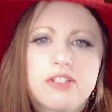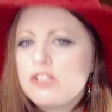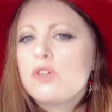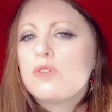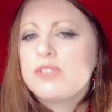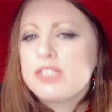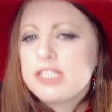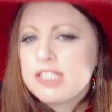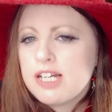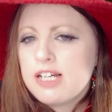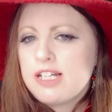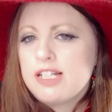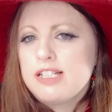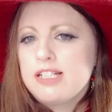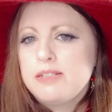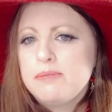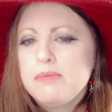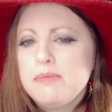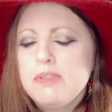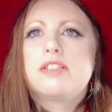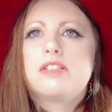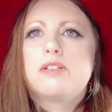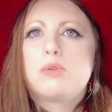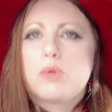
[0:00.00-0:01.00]
Over
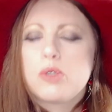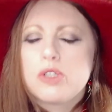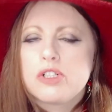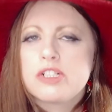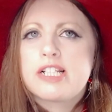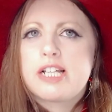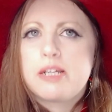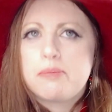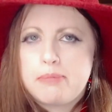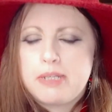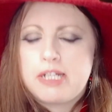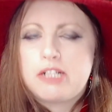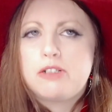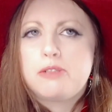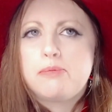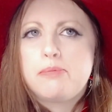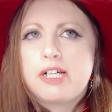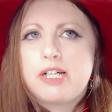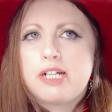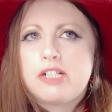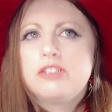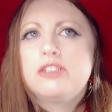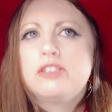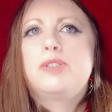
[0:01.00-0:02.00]
time, the works get better and
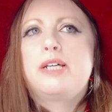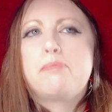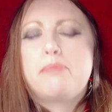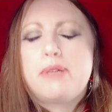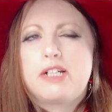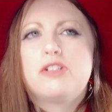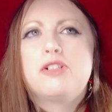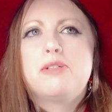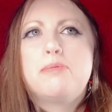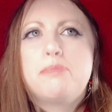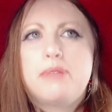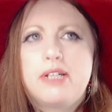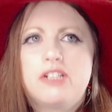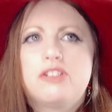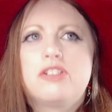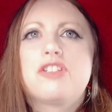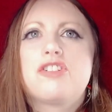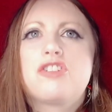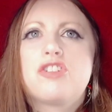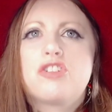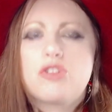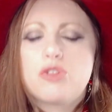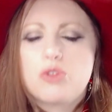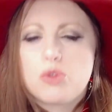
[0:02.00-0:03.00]
better
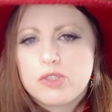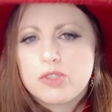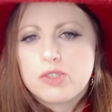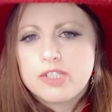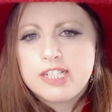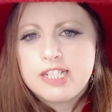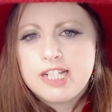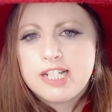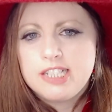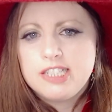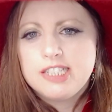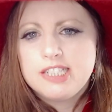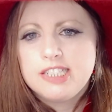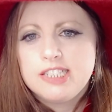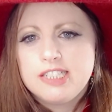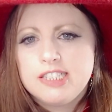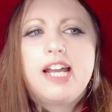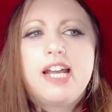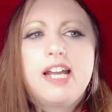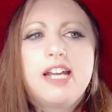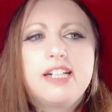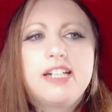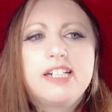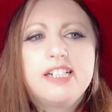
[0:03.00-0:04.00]
at
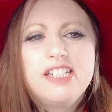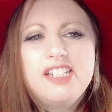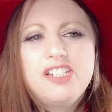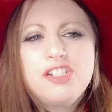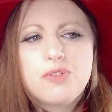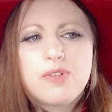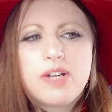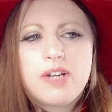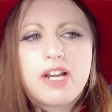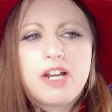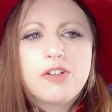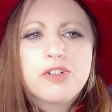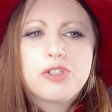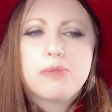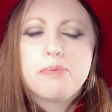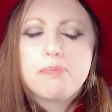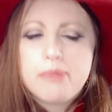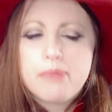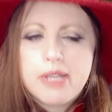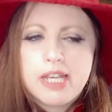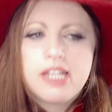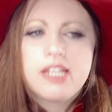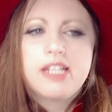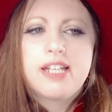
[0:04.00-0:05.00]
storytelling, and each round you
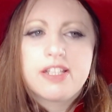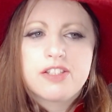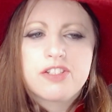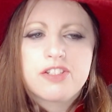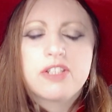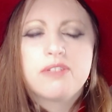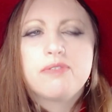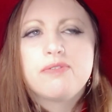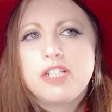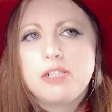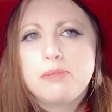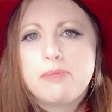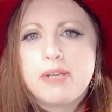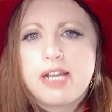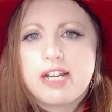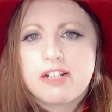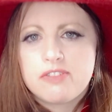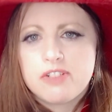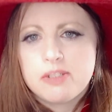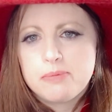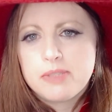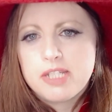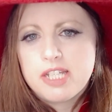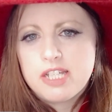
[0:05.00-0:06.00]
may get some feedback
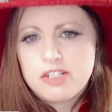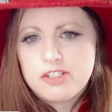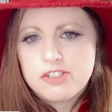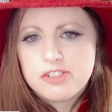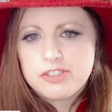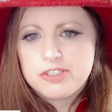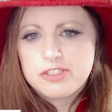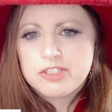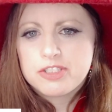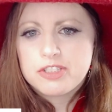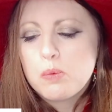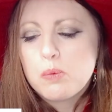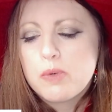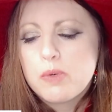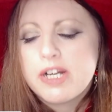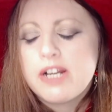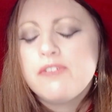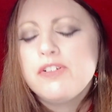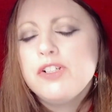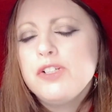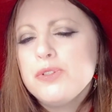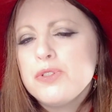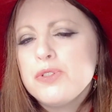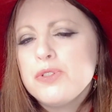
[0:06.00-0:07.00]
from the editors.
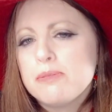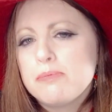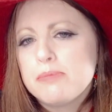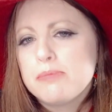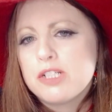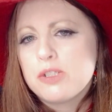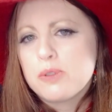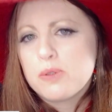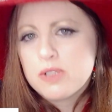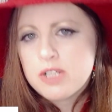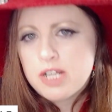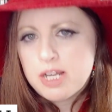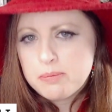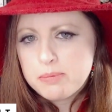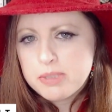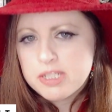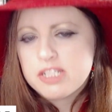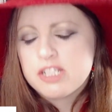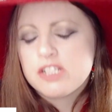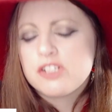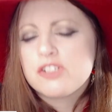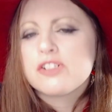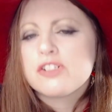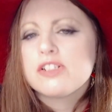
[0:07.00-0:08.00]
Whenever you submit to a
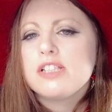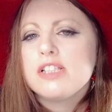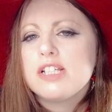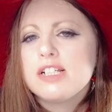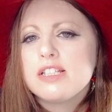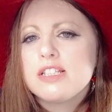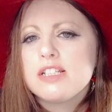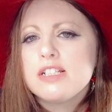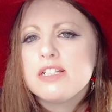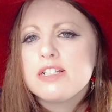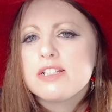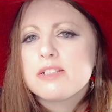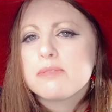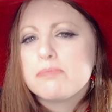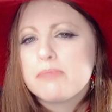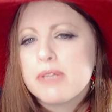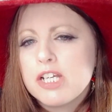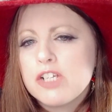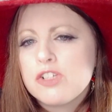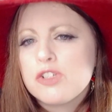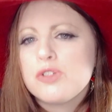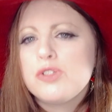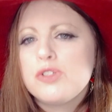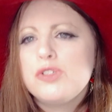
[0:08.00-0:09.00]
competition like this,
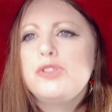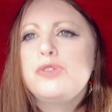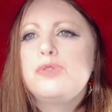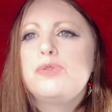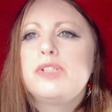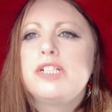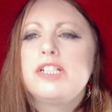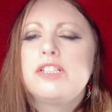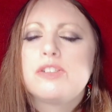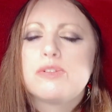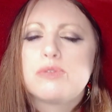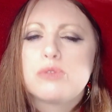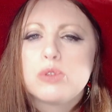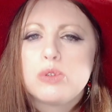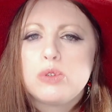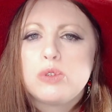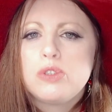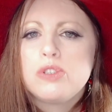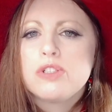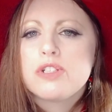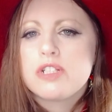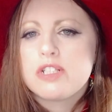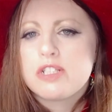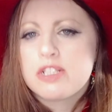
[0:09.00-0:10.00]
make sure you read the
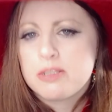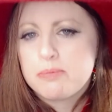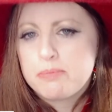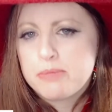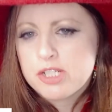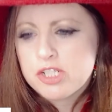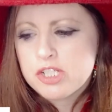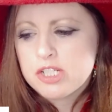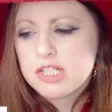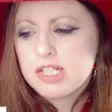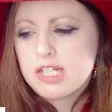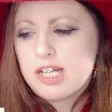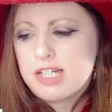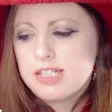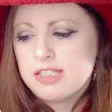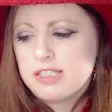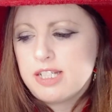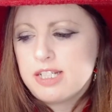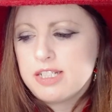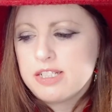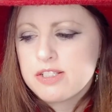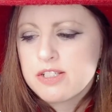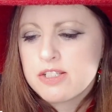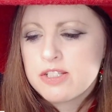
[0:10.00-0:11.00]
rules and submission
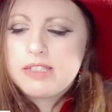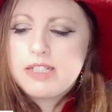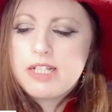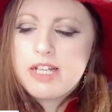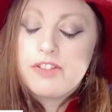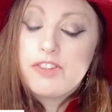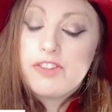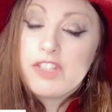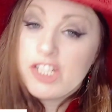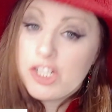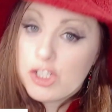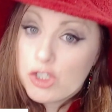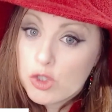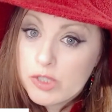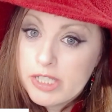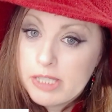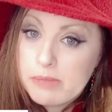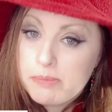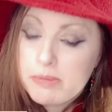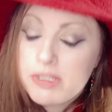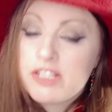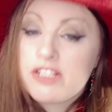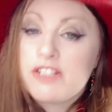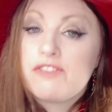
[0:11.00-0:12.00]
guidelines and the
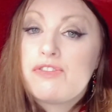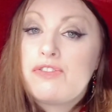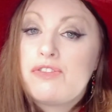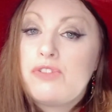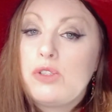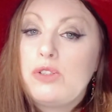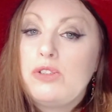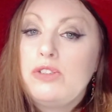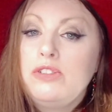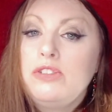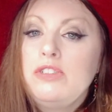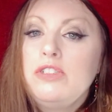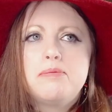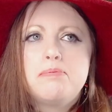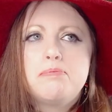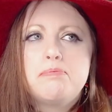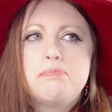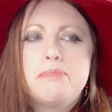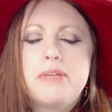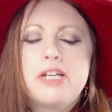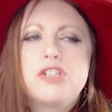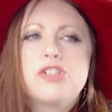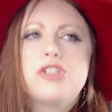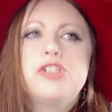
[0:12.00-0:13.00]
agreements in full.
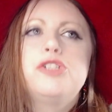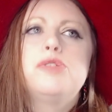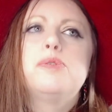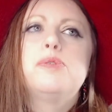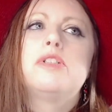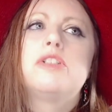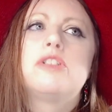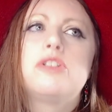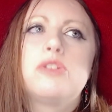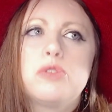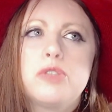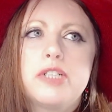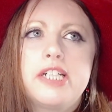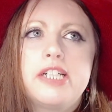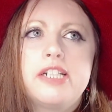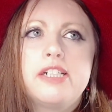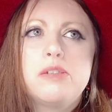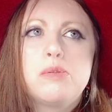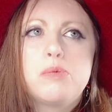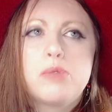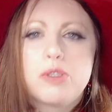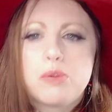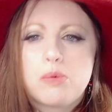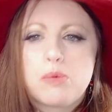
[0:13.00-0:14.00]
Make sure you
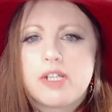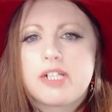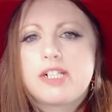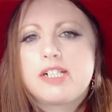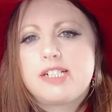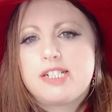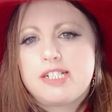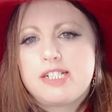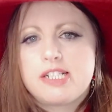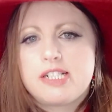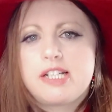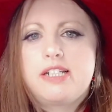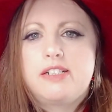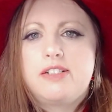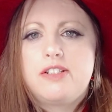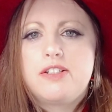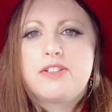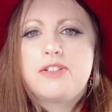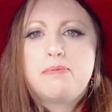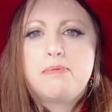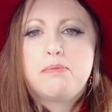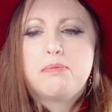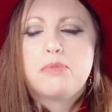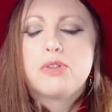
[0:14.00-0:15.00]
agree with what it
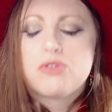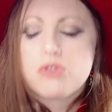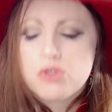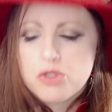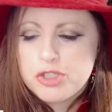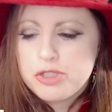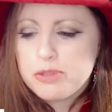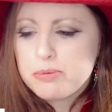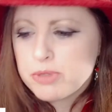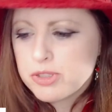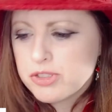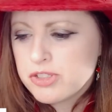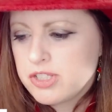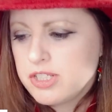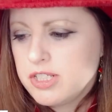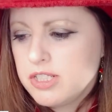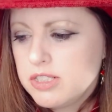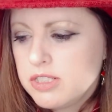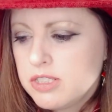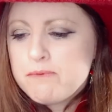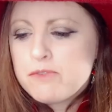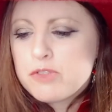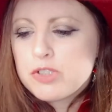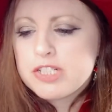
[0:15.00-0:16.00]
entails before you
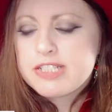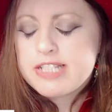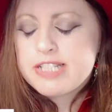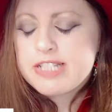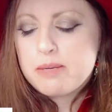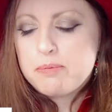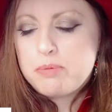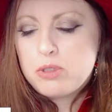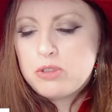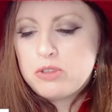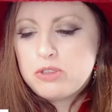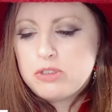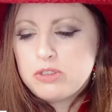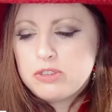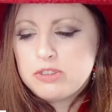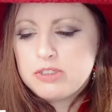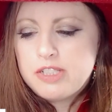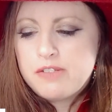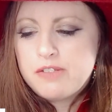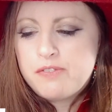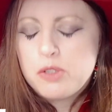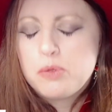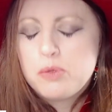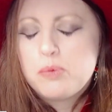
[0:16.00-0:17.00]
proceed. For example,
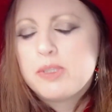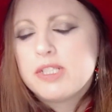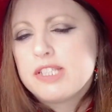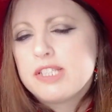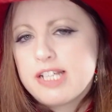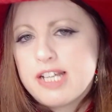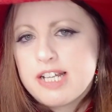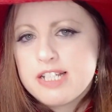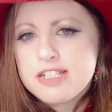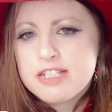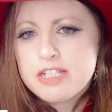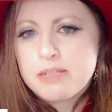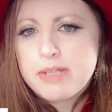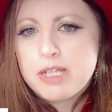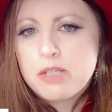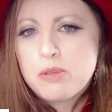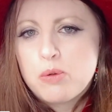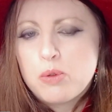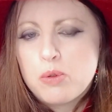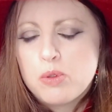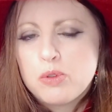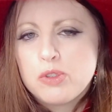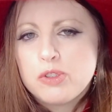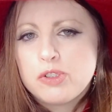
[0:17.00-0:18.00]
if you win the SMA
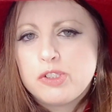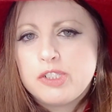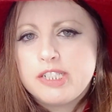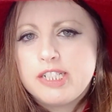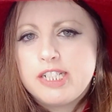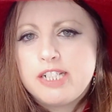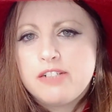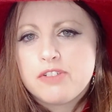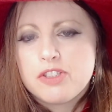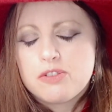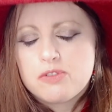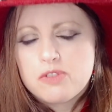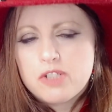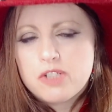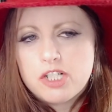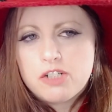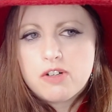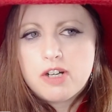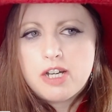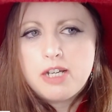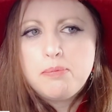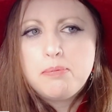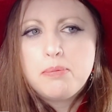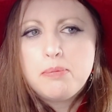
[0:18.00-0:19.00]
award, even the
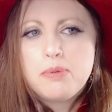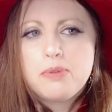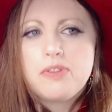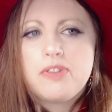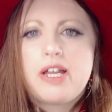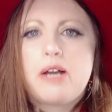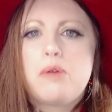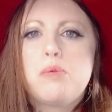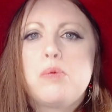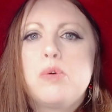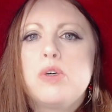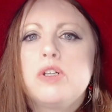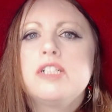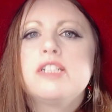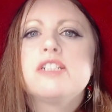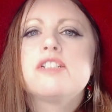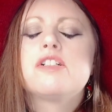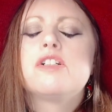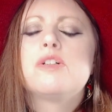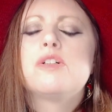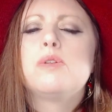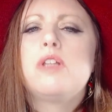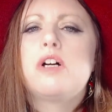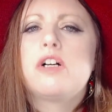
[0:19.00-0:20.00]
runner-up, that work
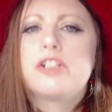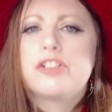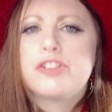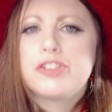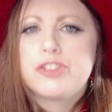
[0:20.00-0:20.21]
is no longer